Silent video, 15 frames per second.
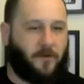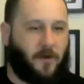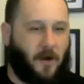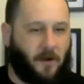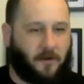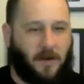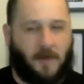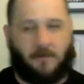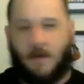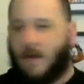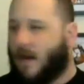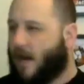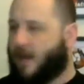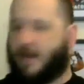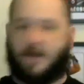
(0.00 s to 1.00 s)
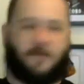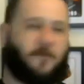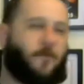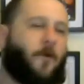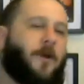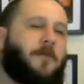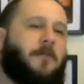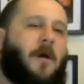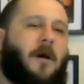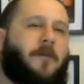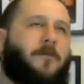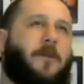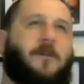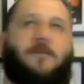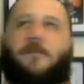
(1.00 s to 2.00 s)
autograph. I think it's $20.
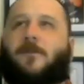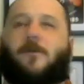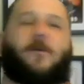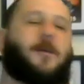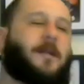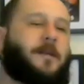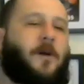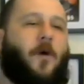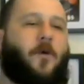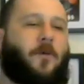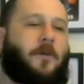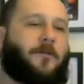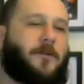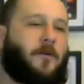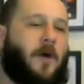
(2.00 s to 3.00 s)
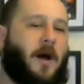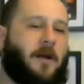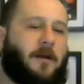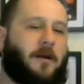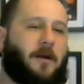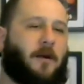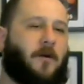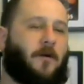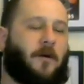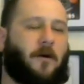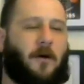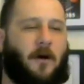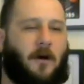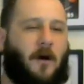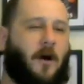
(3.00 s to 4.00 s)
It's $30 total if you want, you know, an
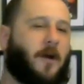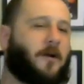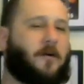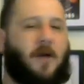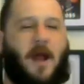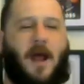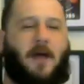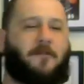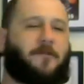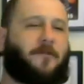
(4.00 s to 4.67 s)
autograph,